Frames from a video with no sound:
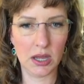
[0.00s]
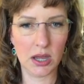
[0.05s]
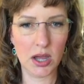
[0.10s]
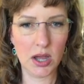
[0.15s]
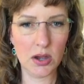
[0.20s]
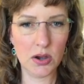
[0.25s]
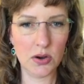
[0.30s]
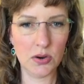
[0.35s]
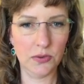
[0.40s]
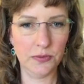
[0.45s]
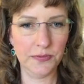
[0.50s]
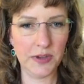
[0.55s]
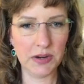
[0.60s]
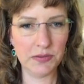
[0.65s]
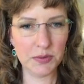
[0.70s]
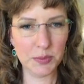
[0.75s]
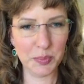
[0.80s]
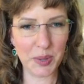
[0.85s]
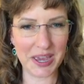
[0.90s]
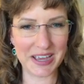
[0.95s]
Oh,
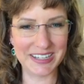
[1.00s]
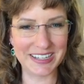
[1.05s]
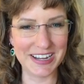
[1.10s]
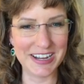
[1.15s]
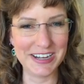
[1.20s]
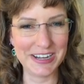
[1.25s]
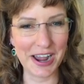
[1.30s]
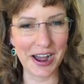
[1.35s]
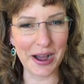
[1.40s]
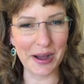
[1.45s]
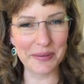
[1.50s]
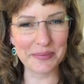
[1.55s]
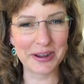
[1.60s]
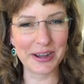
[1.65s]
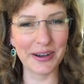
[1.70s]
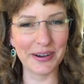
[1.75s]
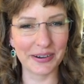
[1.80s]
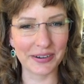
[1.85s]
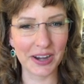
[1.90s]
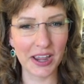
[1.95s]
favorite base and top
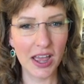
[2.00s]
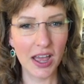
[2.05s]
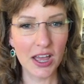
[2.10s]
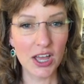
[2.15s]
coat.